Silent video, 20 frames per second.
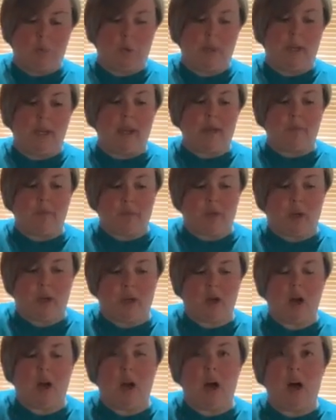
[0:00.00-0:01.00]

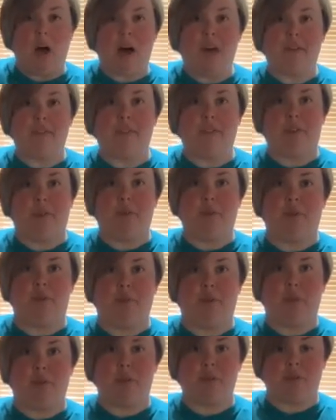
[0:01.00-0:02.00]
whatever off of the
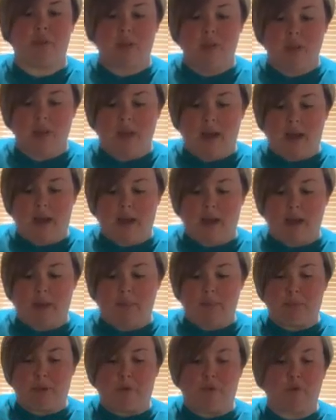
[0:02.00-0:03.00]
fruit
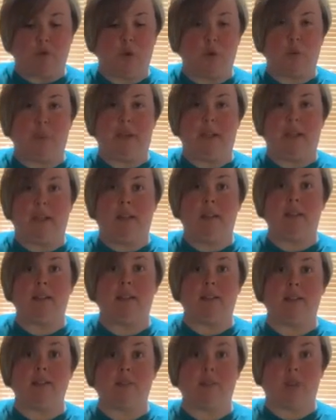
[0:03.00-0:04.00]
before we
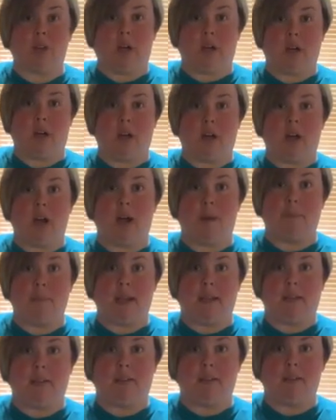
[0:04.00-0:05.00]
get started on
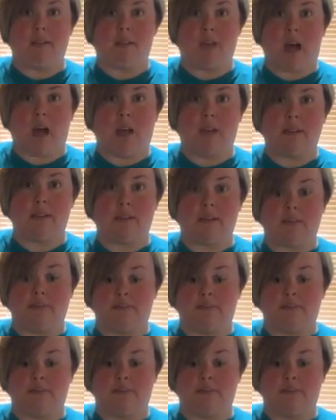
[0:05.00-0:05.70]
making the sauce.